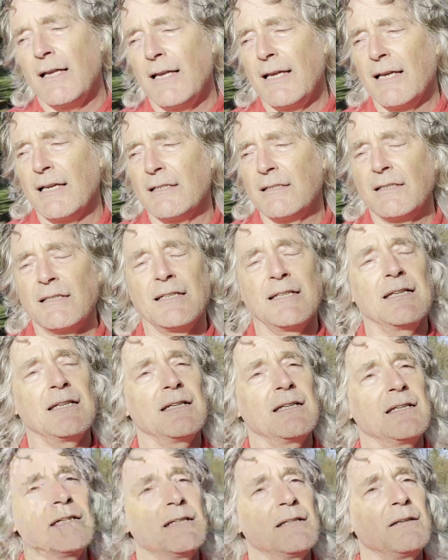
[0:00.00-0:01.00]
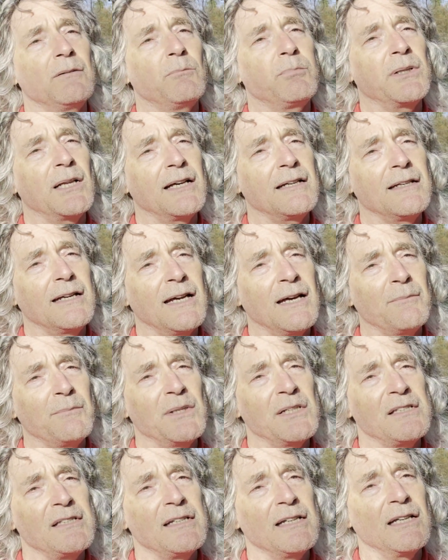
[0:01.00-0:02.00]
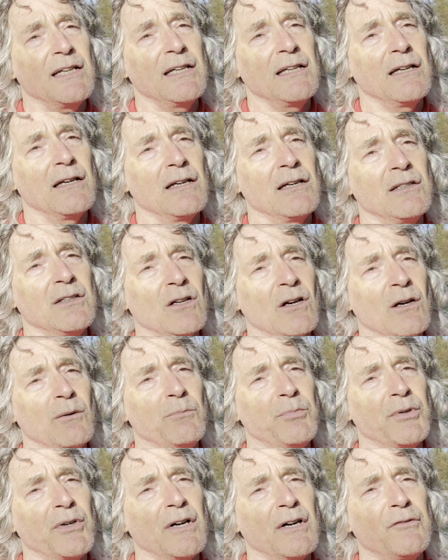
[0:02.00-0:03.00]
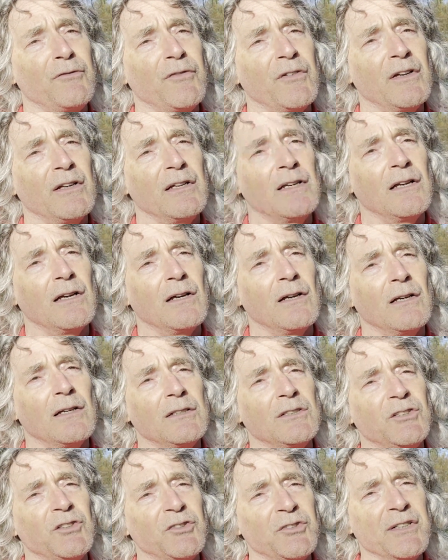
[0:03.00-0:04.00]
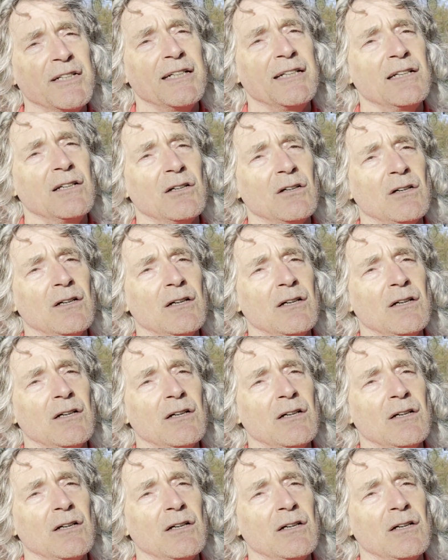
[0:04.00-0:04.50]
and the Plant Amnesty, a nonprofit tree